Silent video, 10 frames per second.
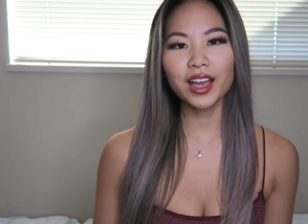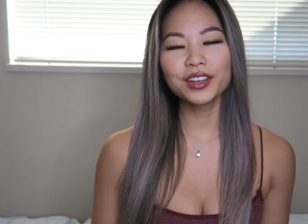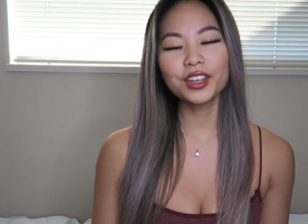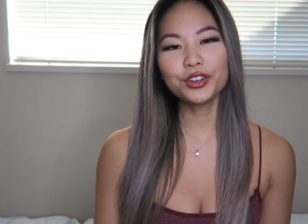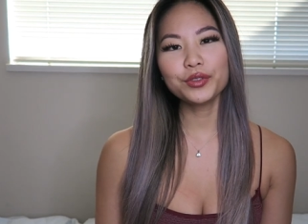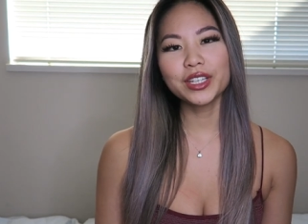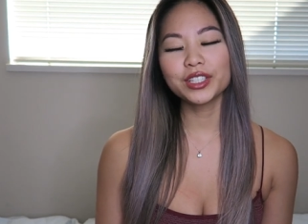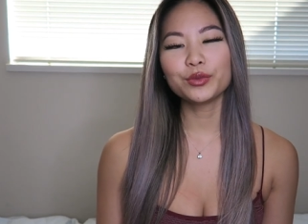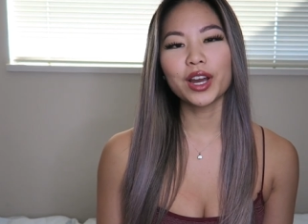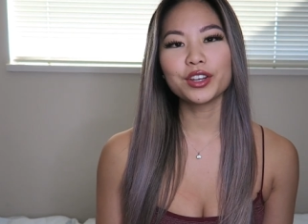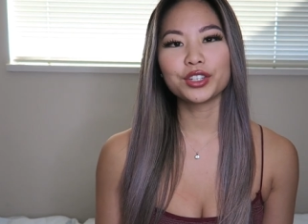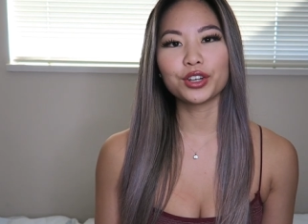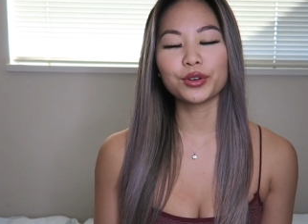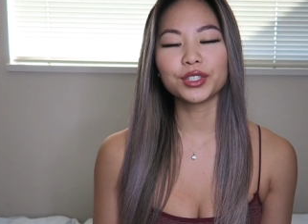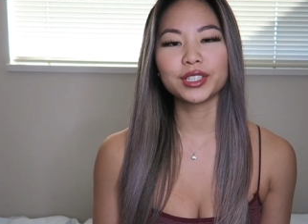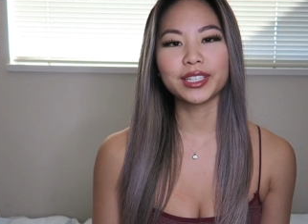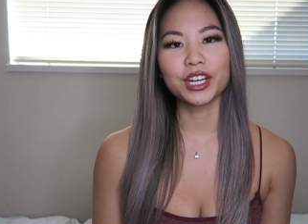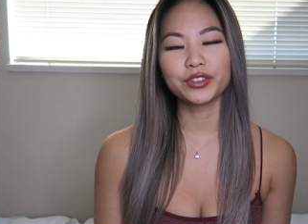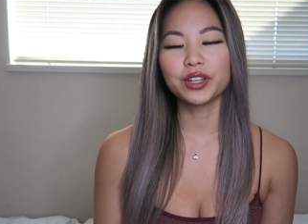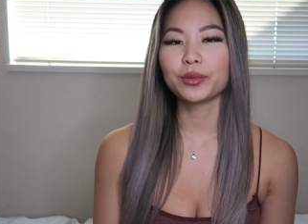Another reason why you should go into
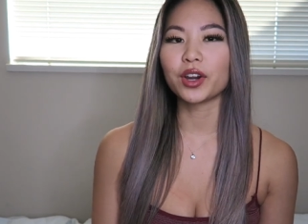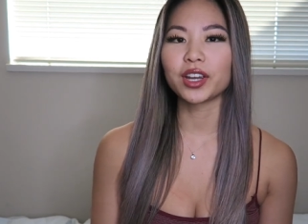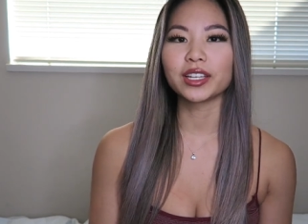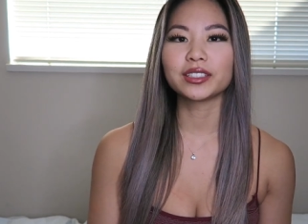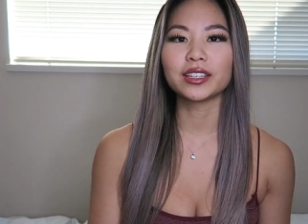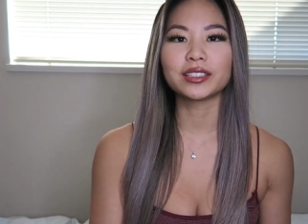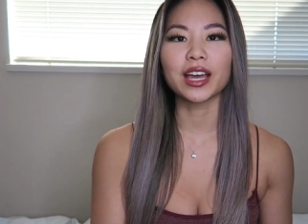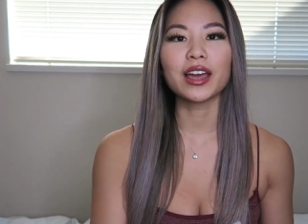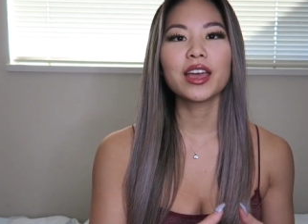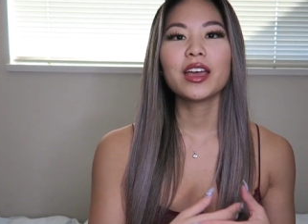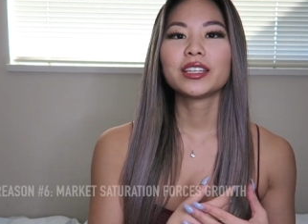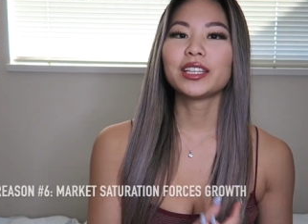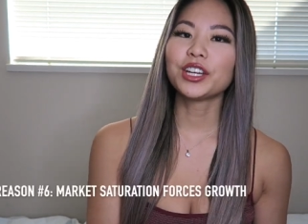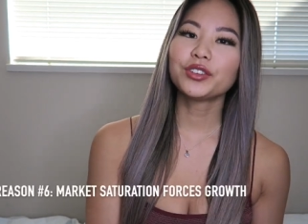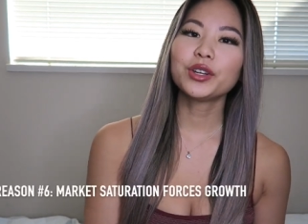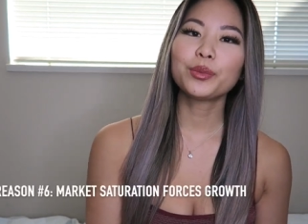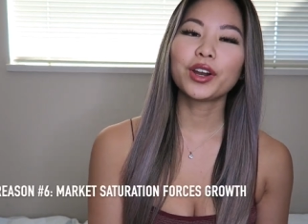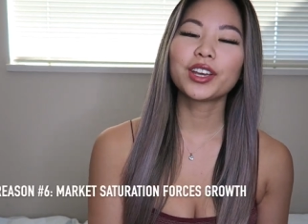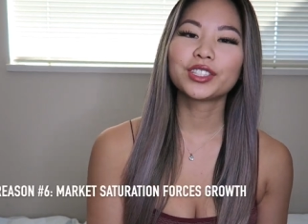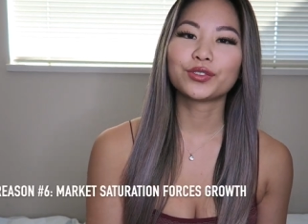saturated markets is that saturated
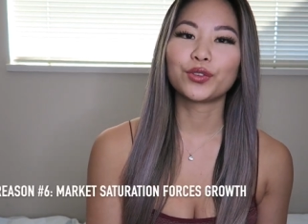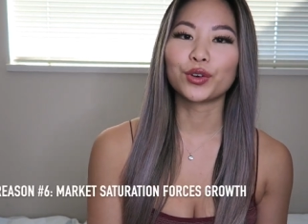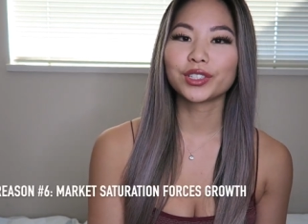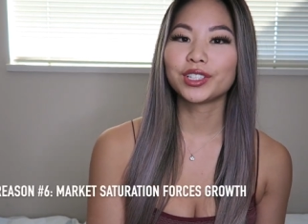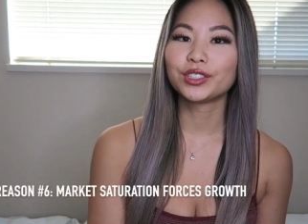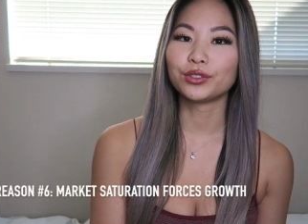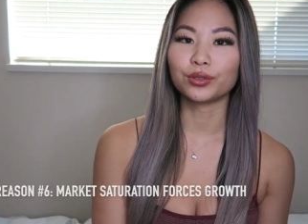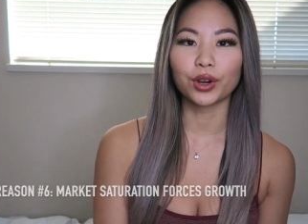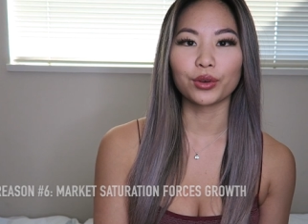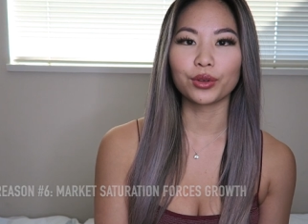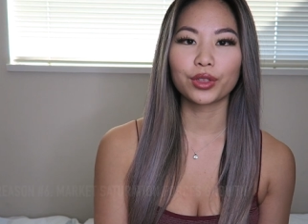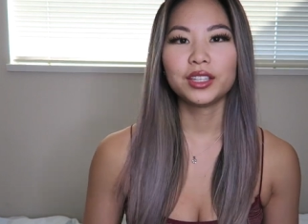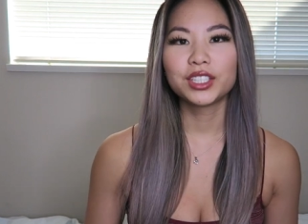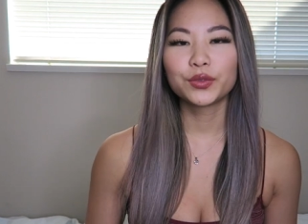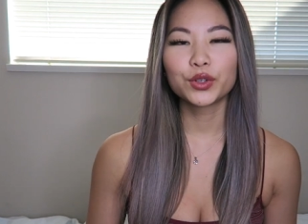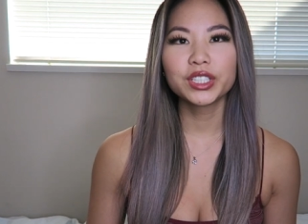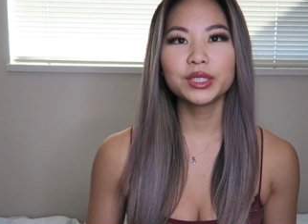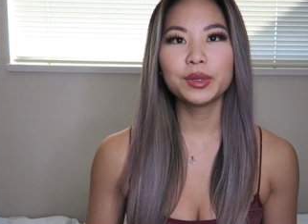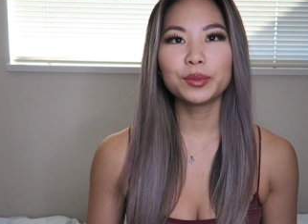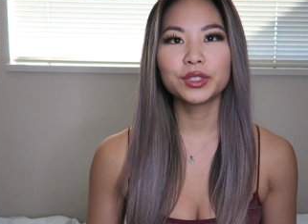markets forces growth. This
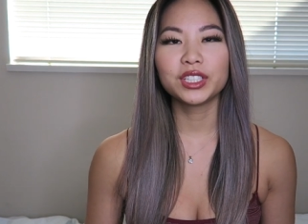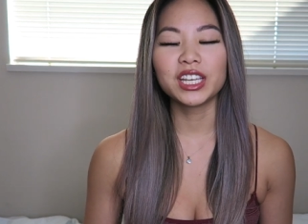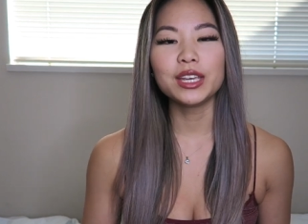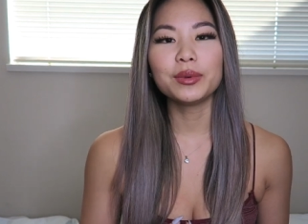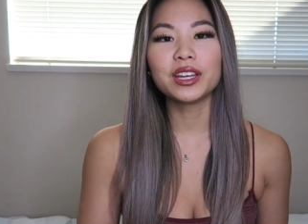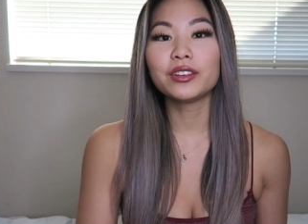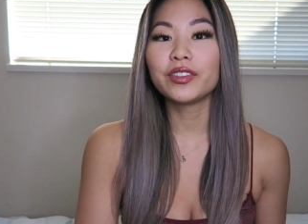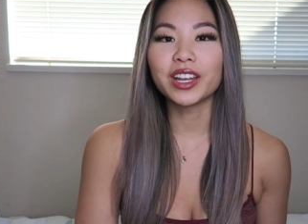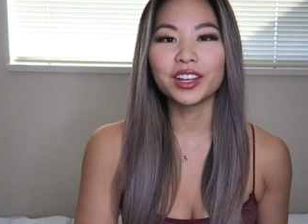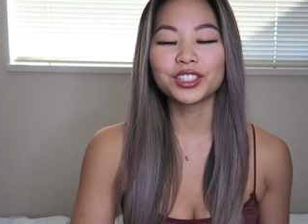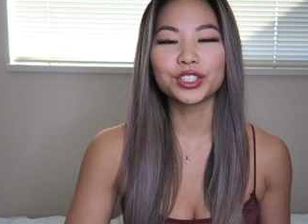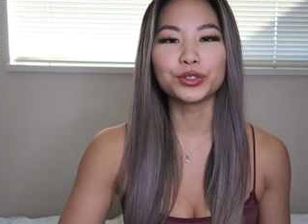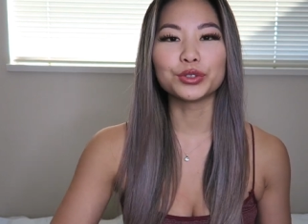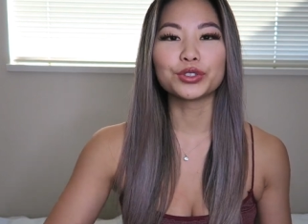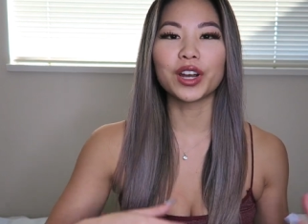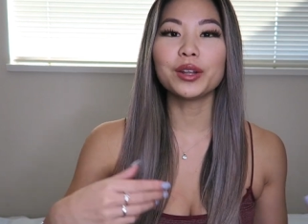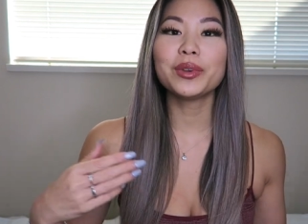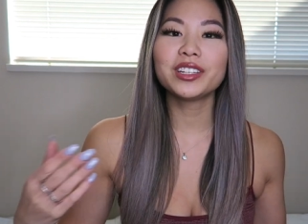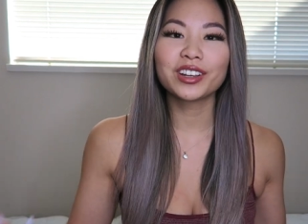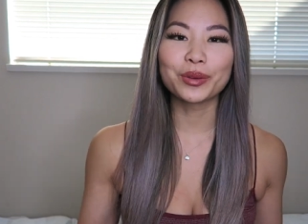forces people to keep innovating, to try to
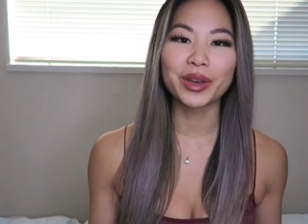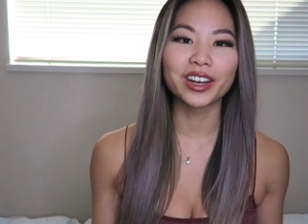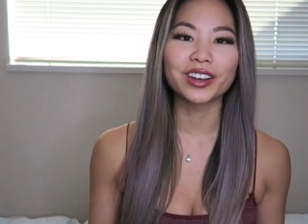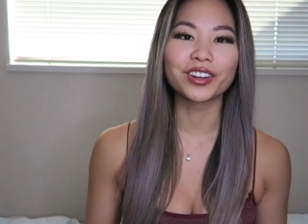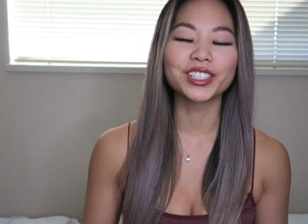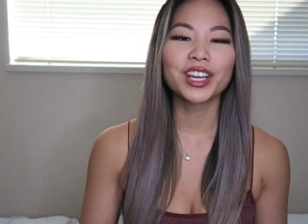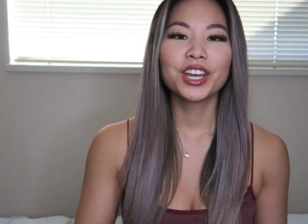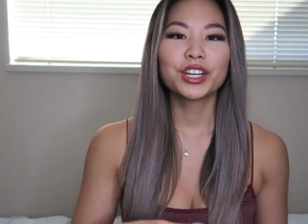beat to competitors,